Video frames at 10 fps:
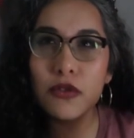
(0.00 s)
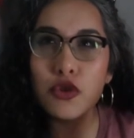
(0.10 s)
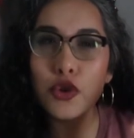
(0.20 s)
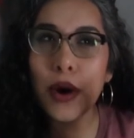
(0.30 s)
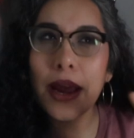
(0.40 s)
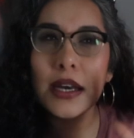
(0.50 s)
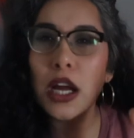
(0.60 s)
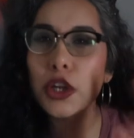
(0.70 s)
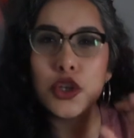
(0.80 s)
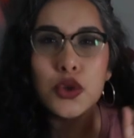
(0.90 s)
Try
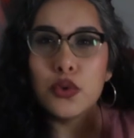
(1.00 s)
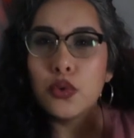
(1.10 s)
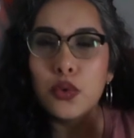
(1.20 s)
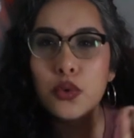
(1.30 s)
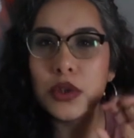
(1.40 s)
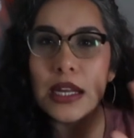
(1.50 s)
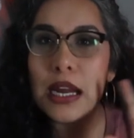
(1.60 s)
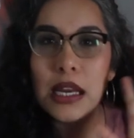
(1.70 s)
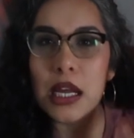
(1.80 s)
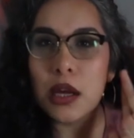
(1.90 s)
not to
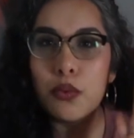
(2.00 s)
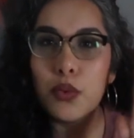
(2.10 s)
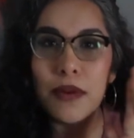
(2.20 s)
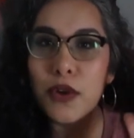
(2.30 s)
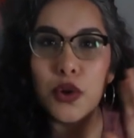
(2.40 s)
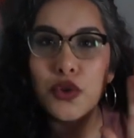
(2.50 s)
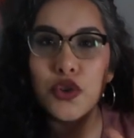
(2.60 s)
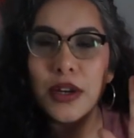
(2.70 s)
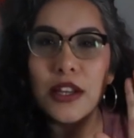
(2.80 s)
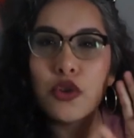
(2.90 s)
see any reviews
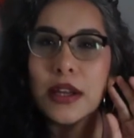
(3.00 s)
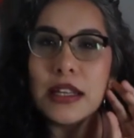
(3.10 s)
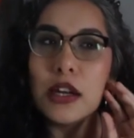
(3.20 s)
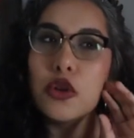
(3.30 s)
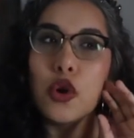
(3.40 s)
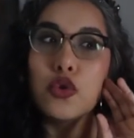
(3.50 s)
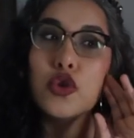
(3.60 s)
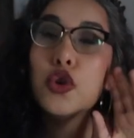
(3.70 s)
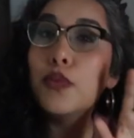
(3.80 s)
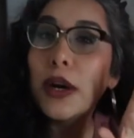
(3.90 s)
or anything so I didn't know
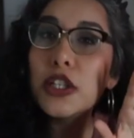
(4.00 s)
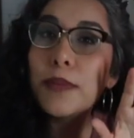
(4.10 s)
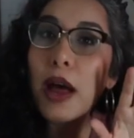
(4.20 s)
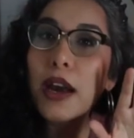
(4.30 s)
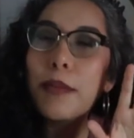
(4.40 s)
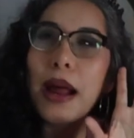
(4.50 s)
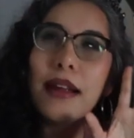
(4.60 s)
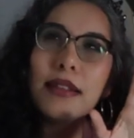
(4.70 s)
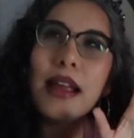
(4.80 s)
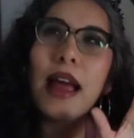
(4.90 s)
too much about it but I
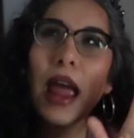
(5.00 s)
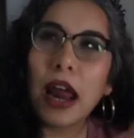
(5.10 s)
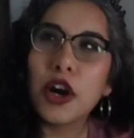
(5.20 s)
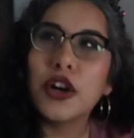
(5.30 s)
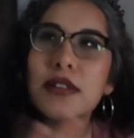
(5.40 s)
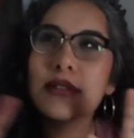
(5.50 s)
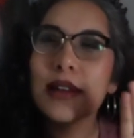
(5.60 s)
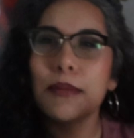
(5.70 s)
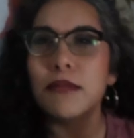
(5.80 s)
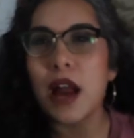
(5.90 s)
think I had heard
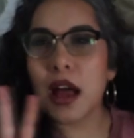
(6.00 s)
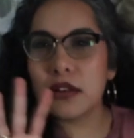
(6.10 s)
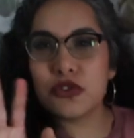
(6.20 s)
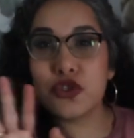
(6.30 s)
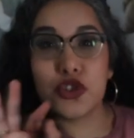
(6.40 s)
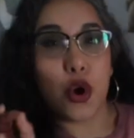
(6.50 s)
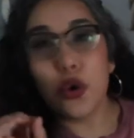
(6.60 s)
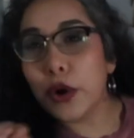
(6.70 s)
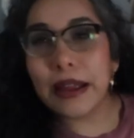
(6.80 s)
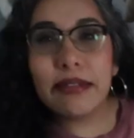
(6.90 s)
some not
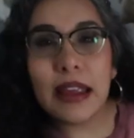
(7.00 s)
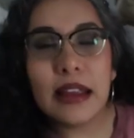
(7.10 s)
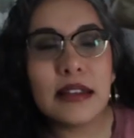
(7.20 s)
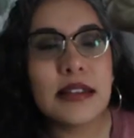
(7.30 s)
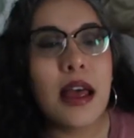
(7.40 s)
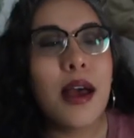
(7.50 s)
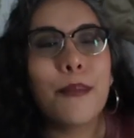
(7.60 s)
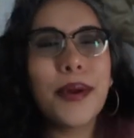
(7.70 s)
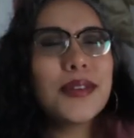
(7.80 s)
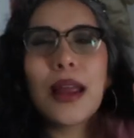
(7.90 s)
so great things
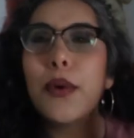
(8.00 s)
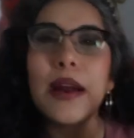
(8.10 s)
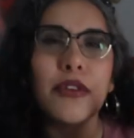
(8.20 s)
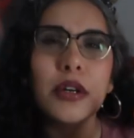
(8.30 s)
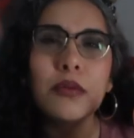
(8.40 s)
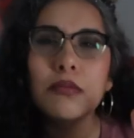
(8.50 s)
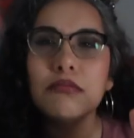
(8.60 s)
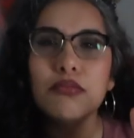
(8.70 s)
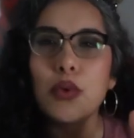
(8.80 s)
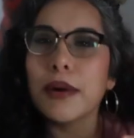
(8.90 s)
but I was like whatever
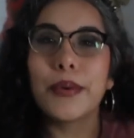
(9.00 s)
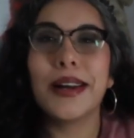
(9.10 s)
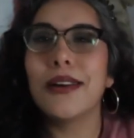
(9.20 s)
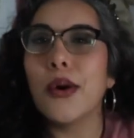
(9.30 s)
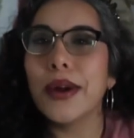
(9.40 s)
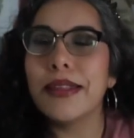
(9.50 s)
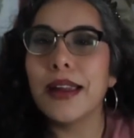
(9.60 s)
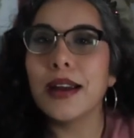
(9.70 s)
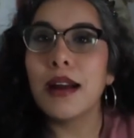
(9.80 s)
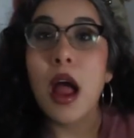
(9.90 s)
whatever we're gonna go in
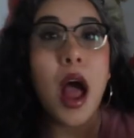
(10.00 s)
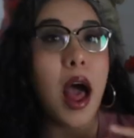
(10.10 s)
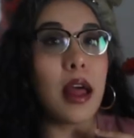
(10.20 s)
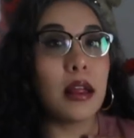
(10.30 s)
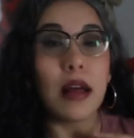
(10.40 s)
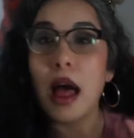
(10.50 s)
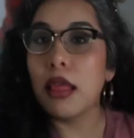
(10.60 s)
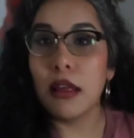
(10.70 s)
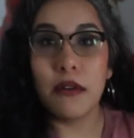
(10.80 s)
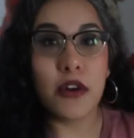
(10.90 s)
there I I
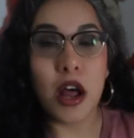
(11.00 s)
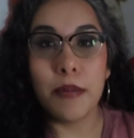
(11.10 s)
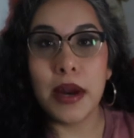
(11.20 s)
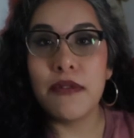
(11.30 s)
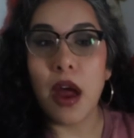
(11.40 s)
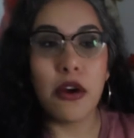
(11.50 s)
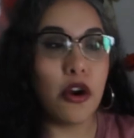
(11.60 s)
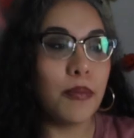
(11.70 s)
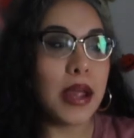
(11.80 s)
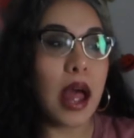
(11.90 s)
love comedy if y'all
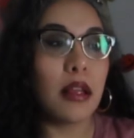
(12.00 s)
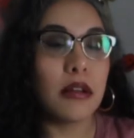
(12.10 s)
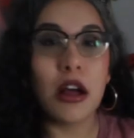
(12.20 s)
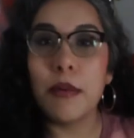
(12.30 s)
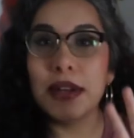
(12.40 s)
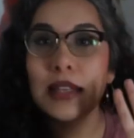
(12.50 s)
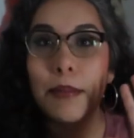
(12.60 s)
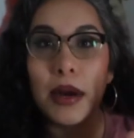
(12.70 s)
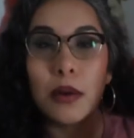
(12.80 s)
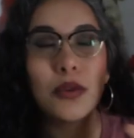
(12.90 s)
know me I comedy's
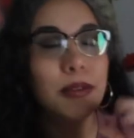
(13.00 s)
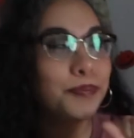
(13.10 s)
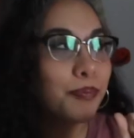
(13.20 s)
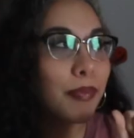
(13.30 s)
like my well